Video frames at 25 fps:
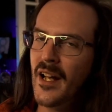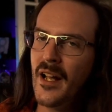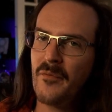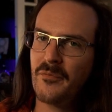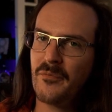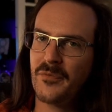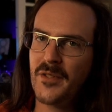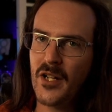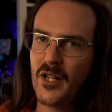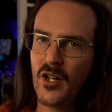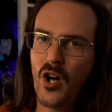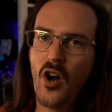
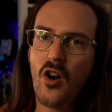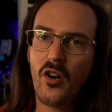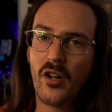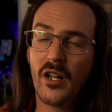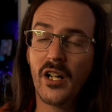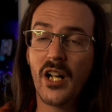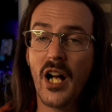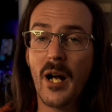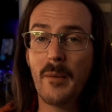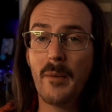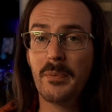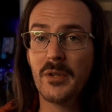there are a
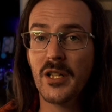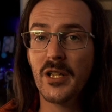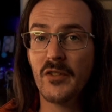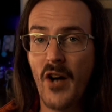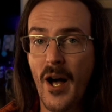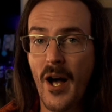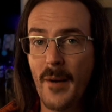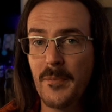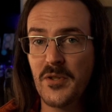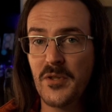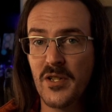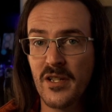couple of
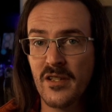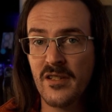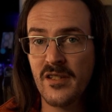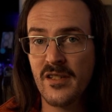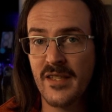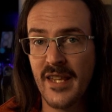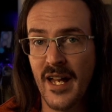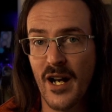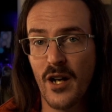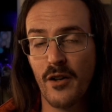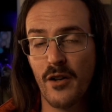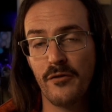options
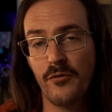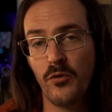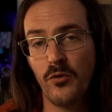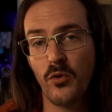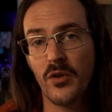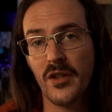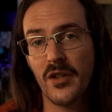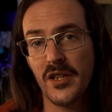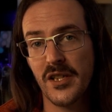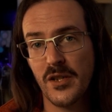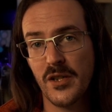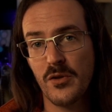there
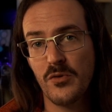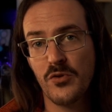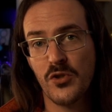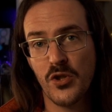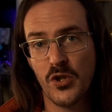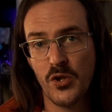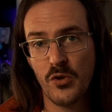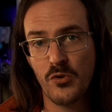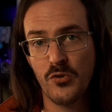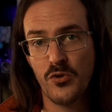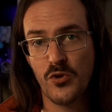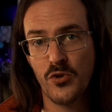for you
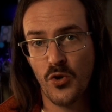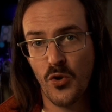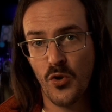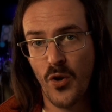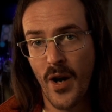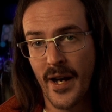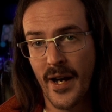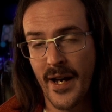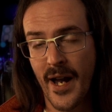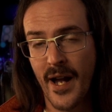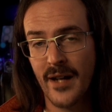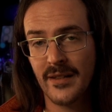to
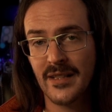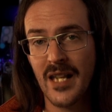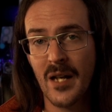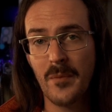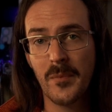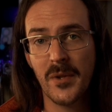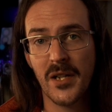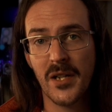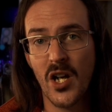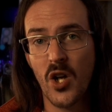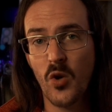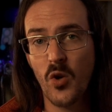try out. Let
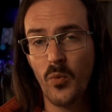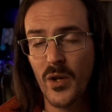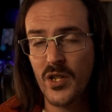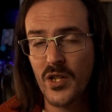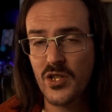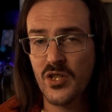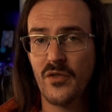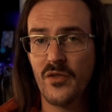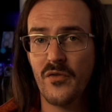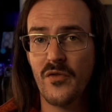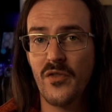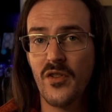me know
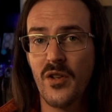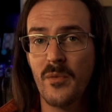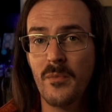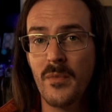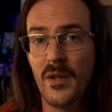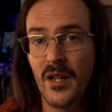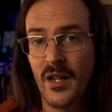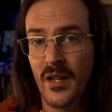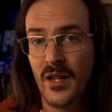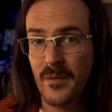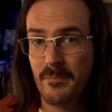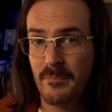which of them
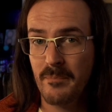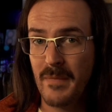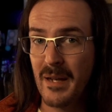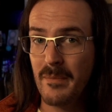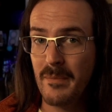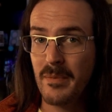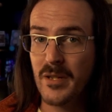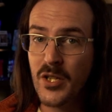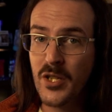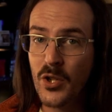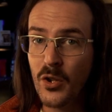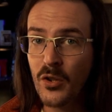
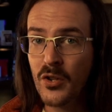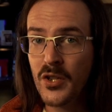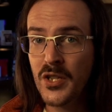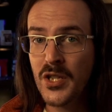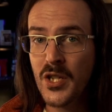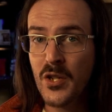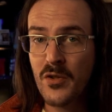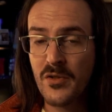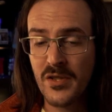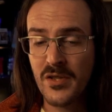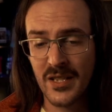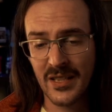maybe you're
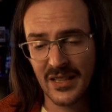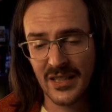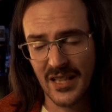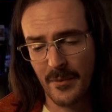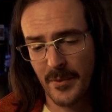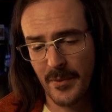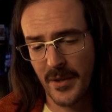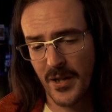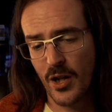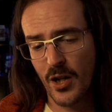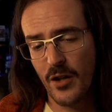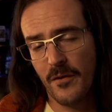using. Let
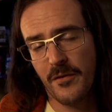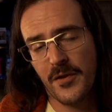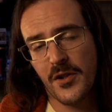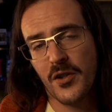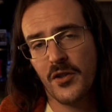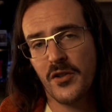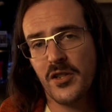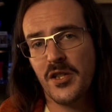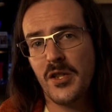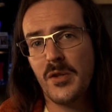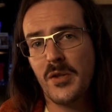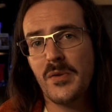me know if
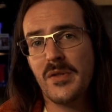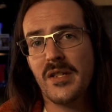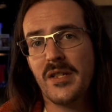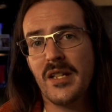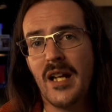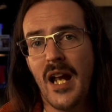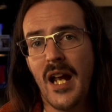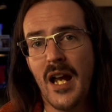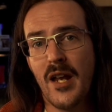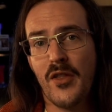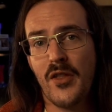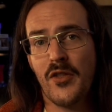you're
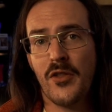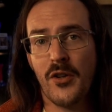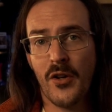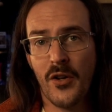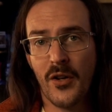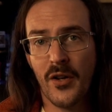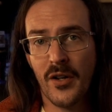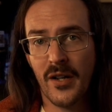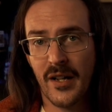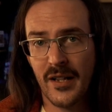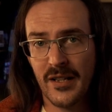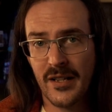using a
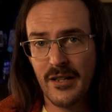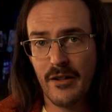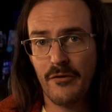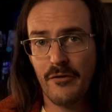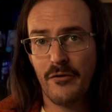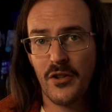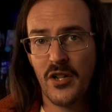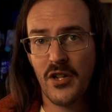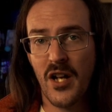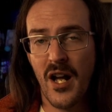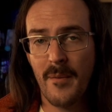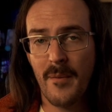third, a
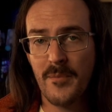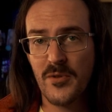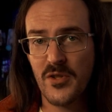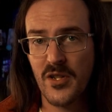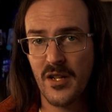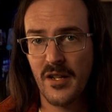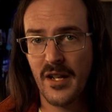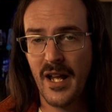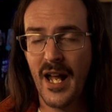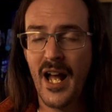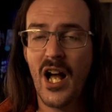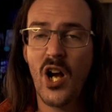different option
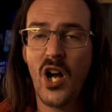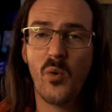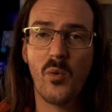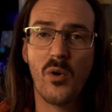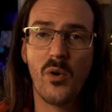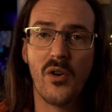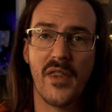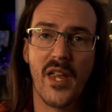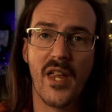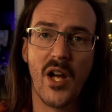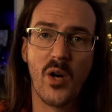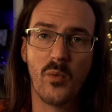and how
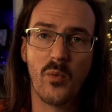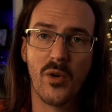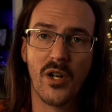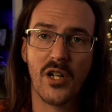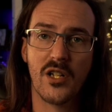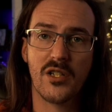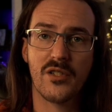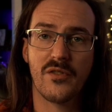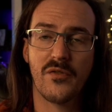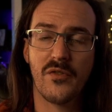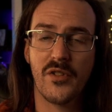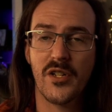well that
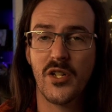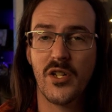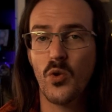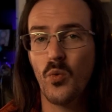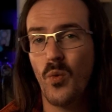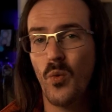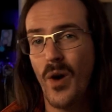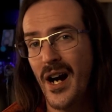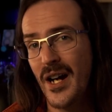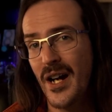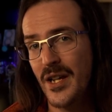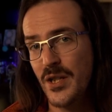works for you,
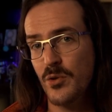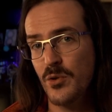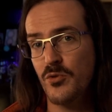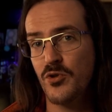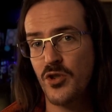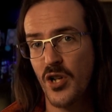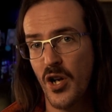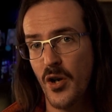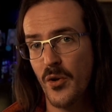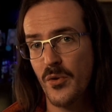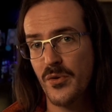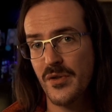why you
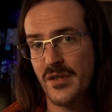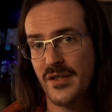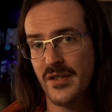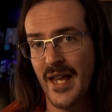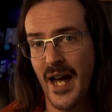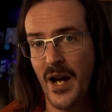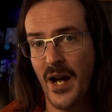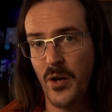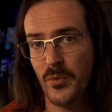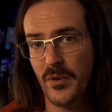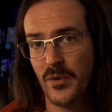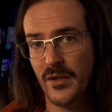chose
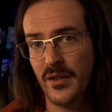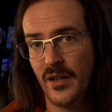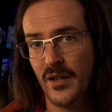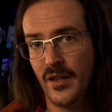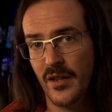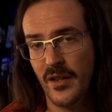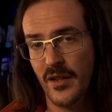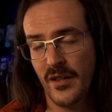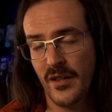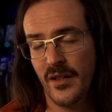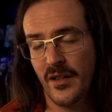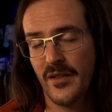that one.
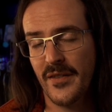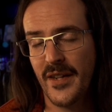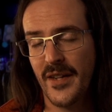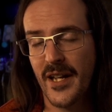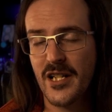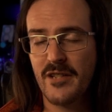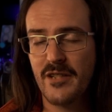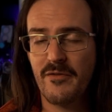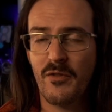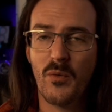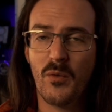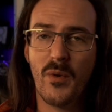
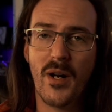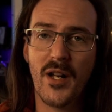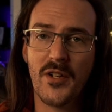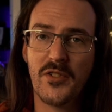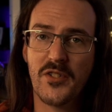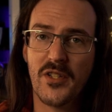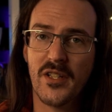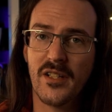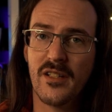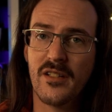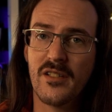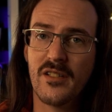Thanks for
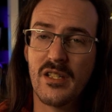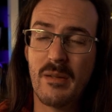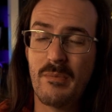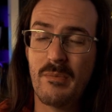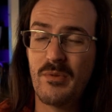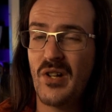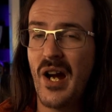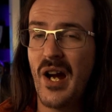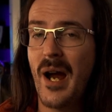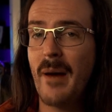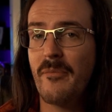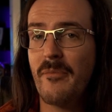watching.
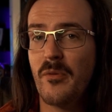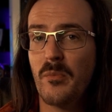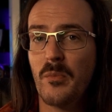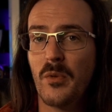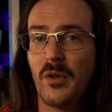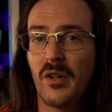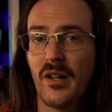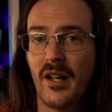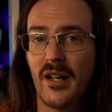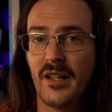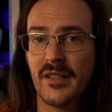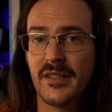Subscribe for
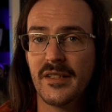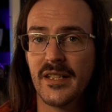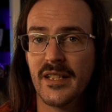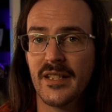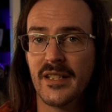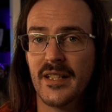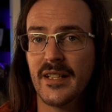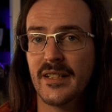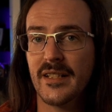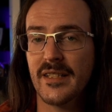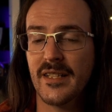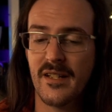more content
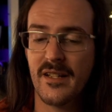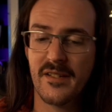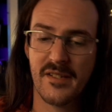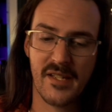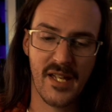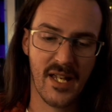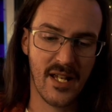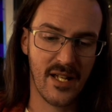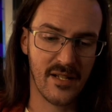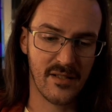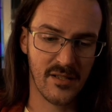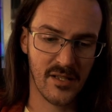like this,
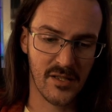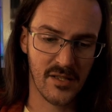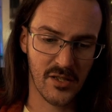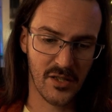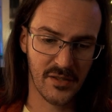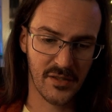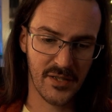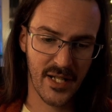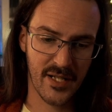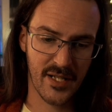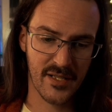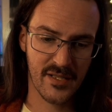and
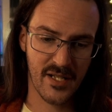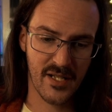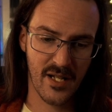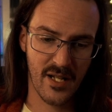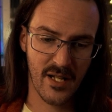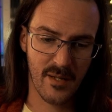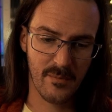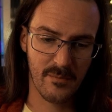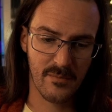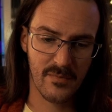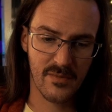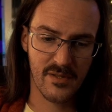until next
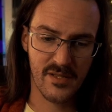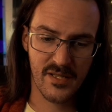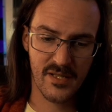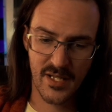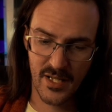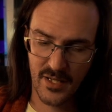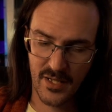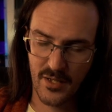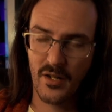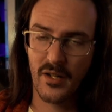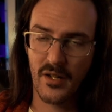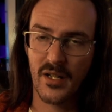time,
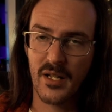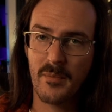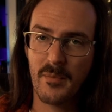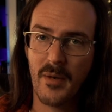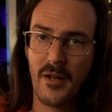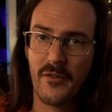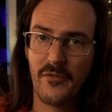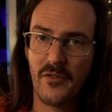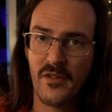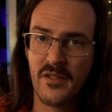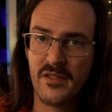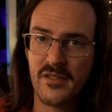stay nerdy,
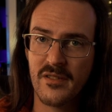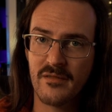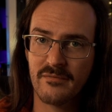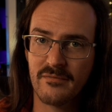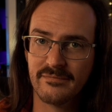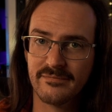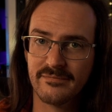my friends.